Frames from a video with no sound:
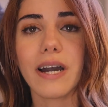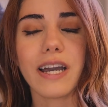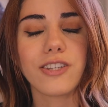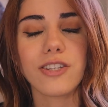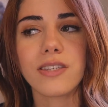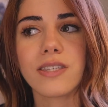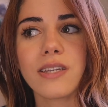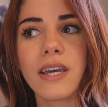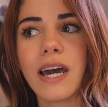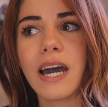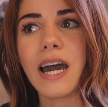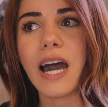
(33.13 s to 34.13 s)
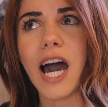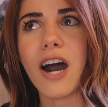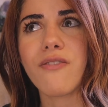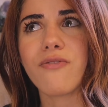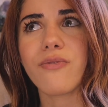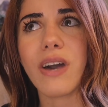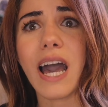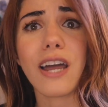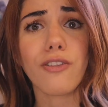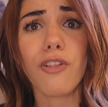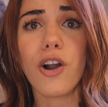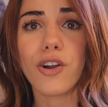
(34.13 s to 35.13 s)
I've had
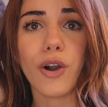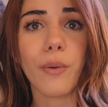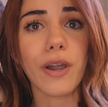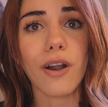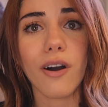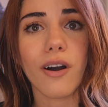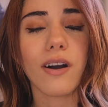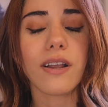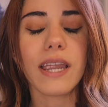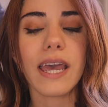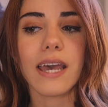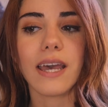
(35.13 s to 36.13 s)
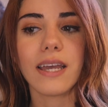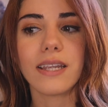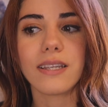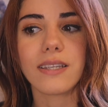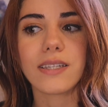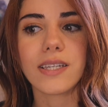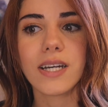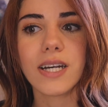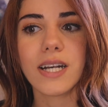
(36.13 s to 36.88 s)
a lot going on, and